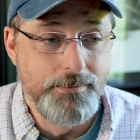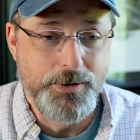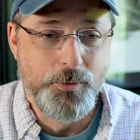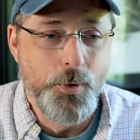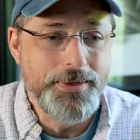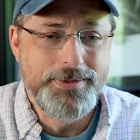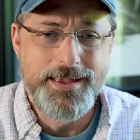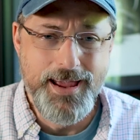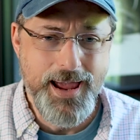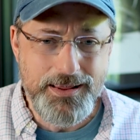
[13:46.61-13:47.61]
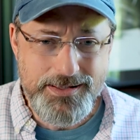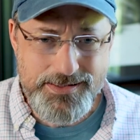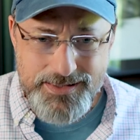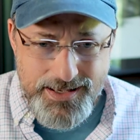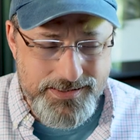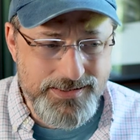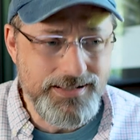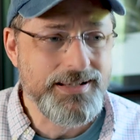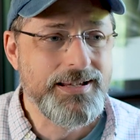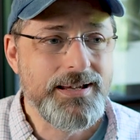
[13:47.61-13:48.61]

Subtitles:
Like, what the hell is this?